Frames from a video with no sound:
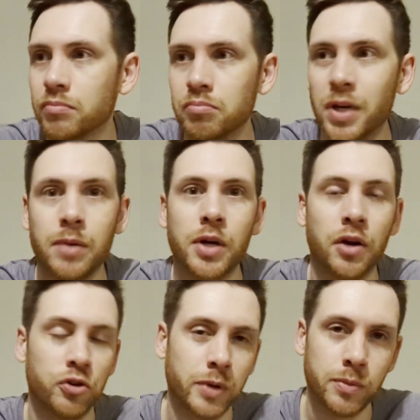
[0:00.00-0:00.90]
maybe
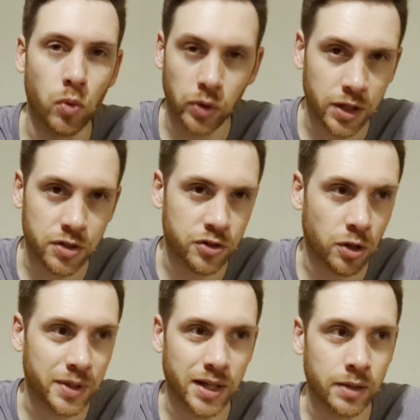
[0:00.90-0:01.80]
100 people walking into the
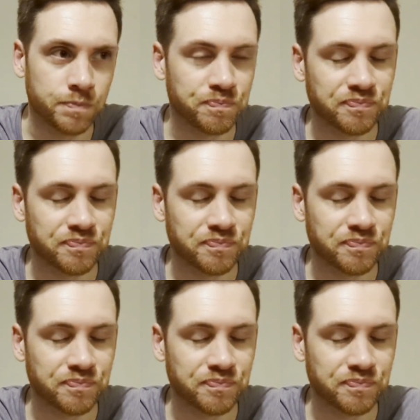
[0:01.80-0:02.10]
shop a day.